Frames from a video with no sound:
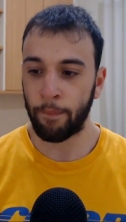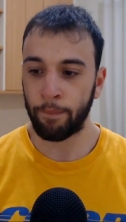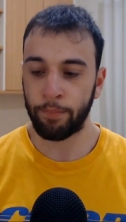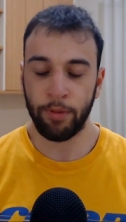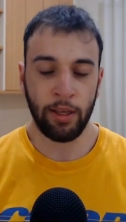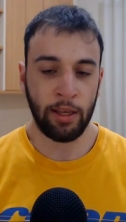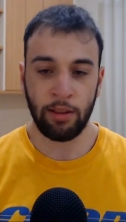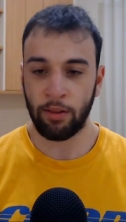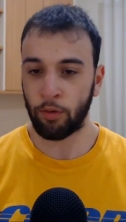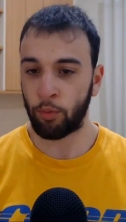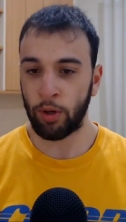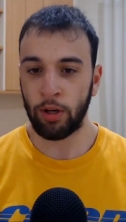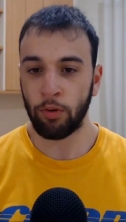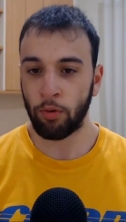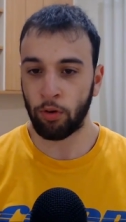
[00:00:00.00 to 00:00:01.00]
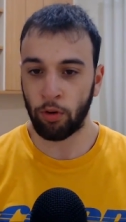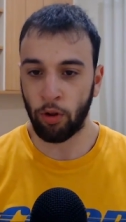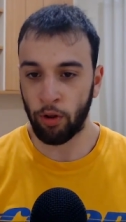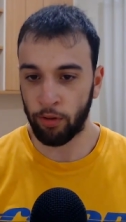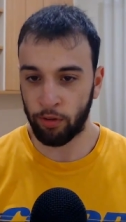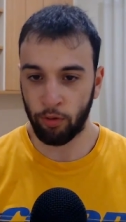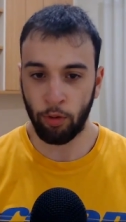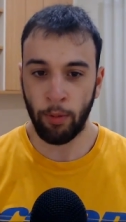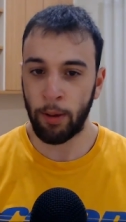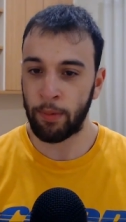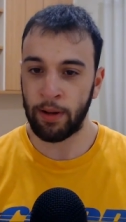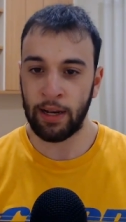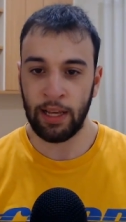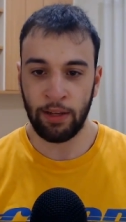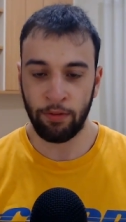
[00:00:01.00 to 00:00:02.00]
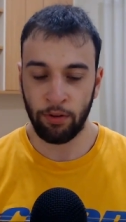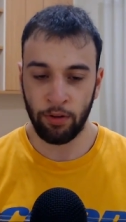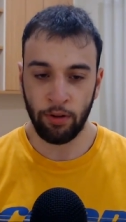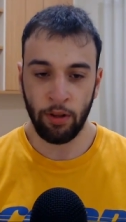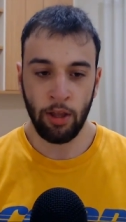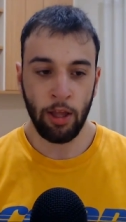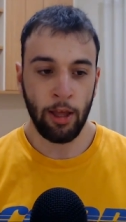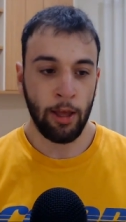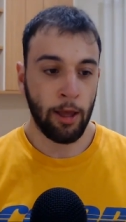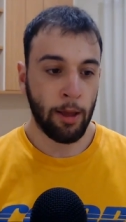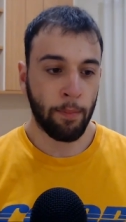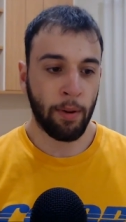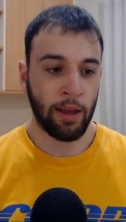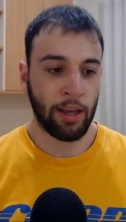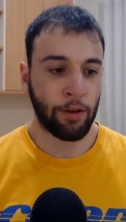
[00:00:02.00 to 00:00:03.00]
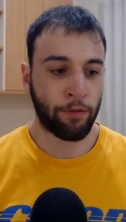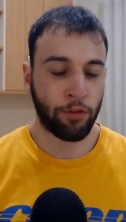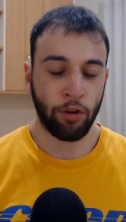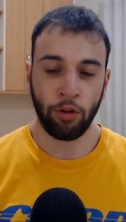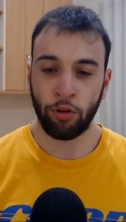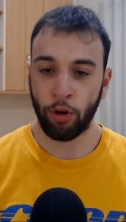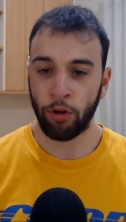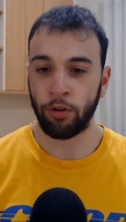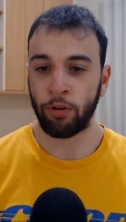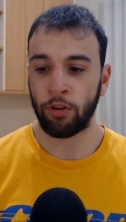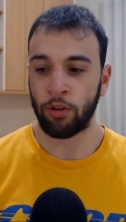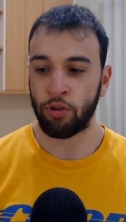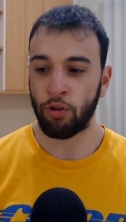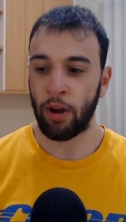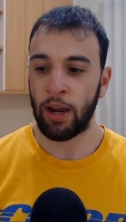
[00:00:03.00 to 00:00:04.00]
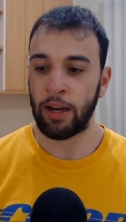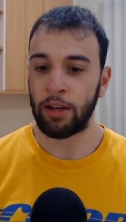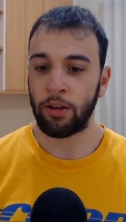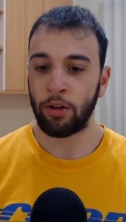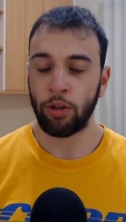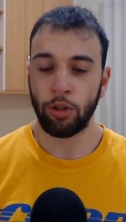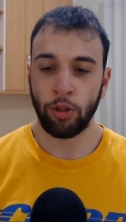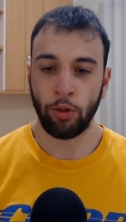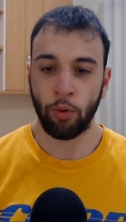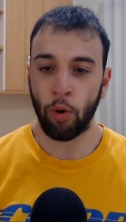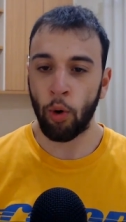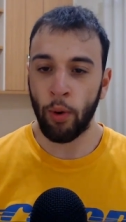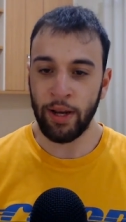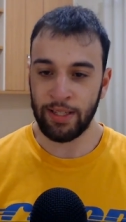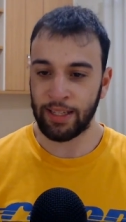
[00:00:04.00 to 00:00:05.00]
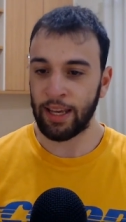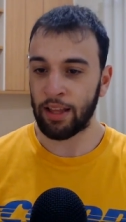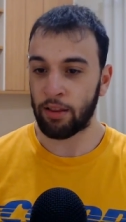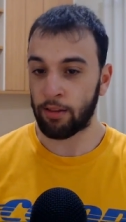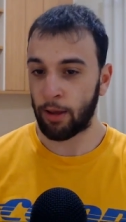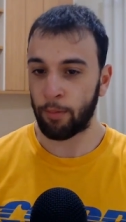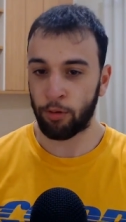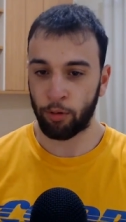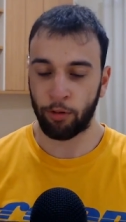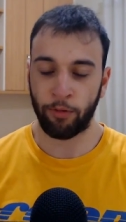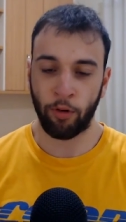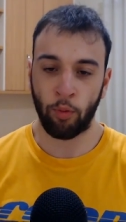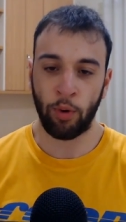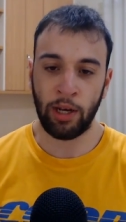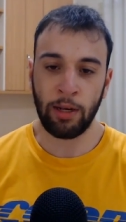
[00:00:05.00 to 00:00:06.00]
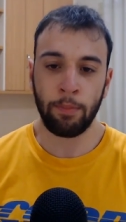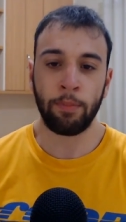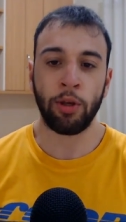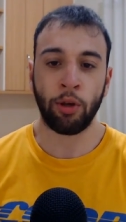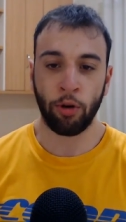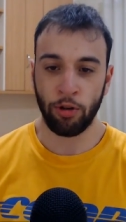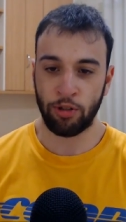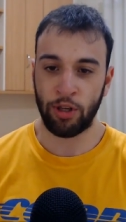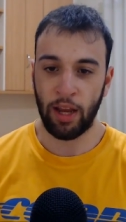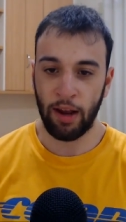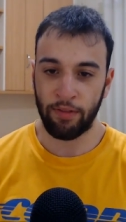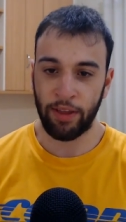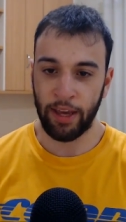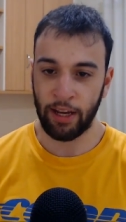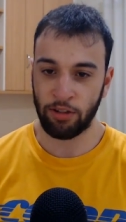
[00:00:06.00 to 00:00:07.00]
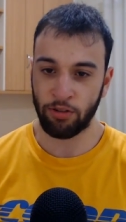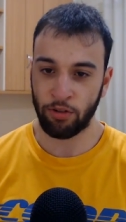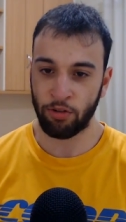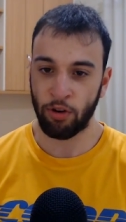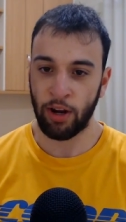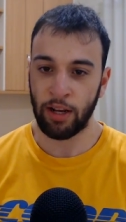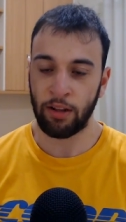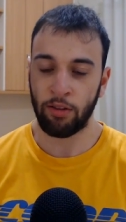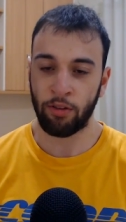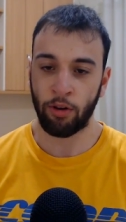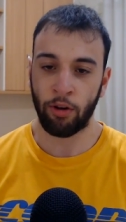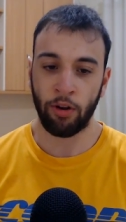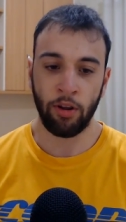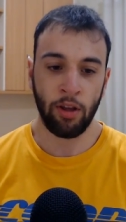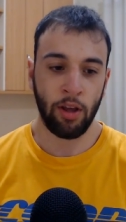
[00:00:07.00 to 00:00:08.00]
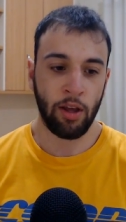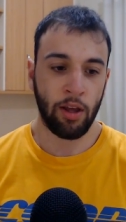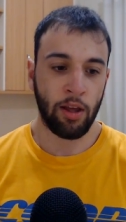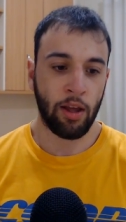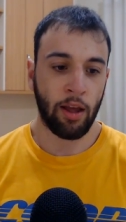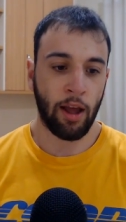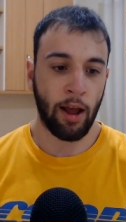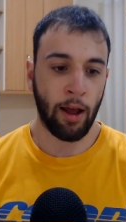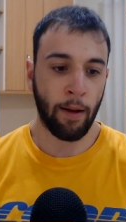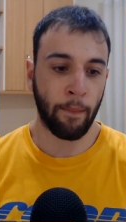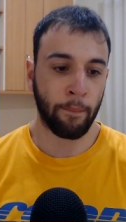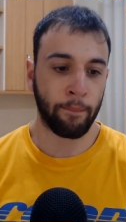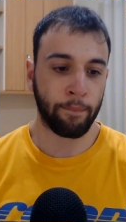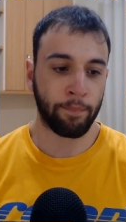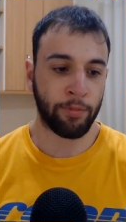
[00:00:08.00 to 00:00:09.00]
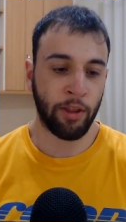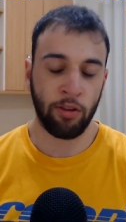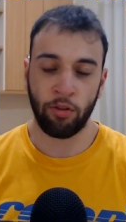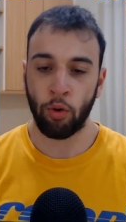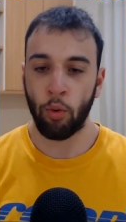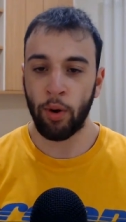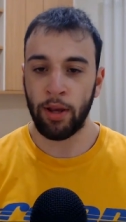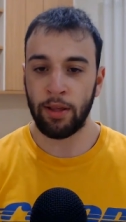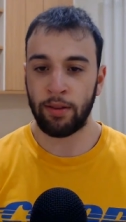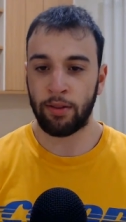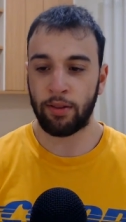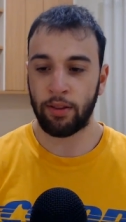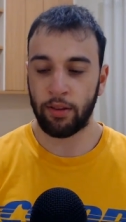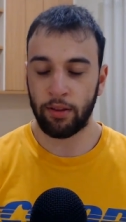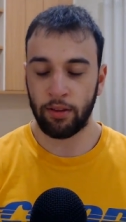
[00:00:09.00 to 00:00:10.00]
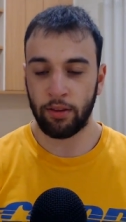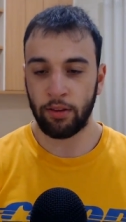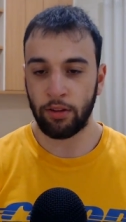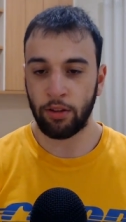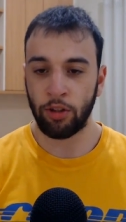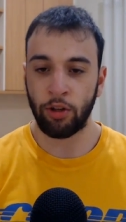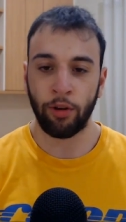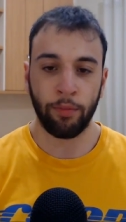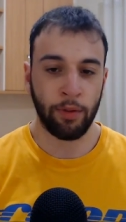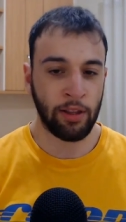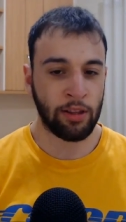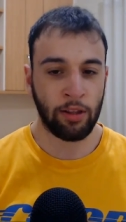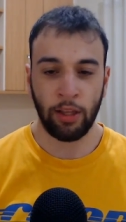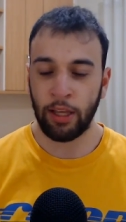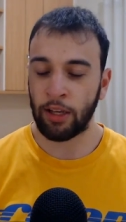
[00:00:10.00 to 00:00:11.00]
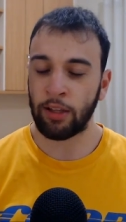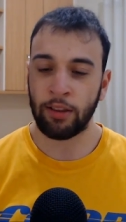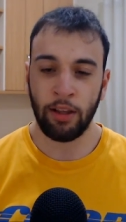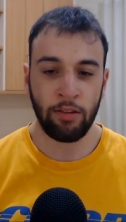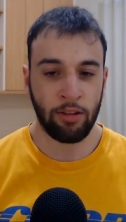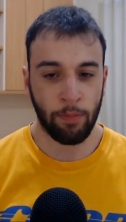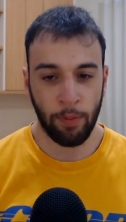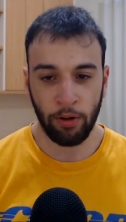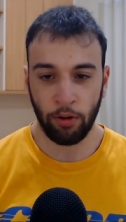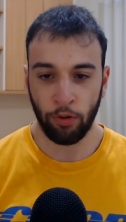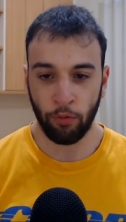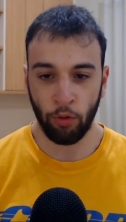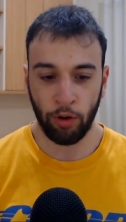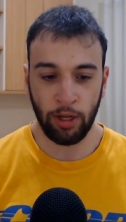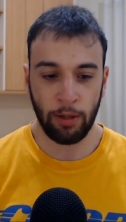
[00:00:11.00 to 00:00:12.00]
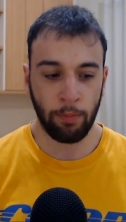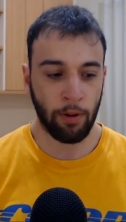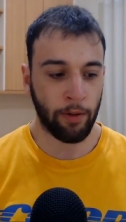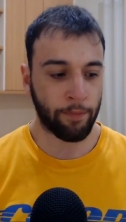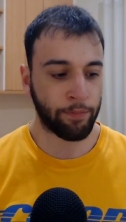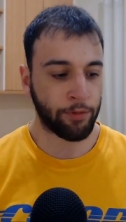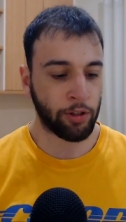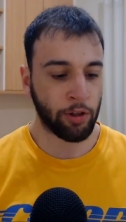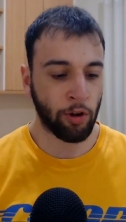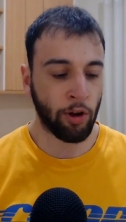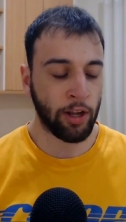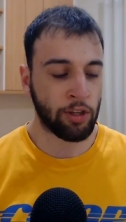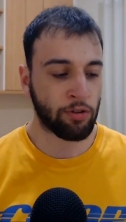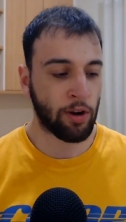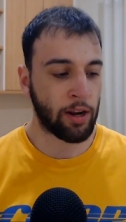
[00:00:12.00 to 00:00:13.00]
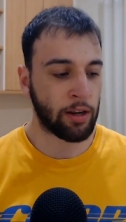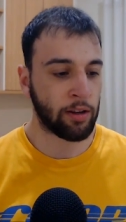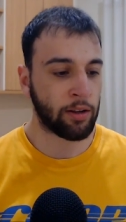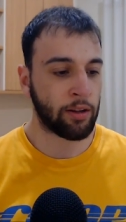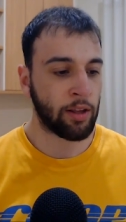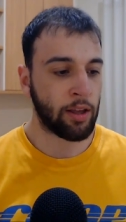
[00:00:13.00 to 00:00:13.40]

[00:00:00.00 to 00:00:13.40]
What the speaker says: it's a win or a loss, or maybe an even. But if you don't do the trade, you always get some sort of a win because you have the extra trade. So there's always, it does depend on the rookie, but, I traded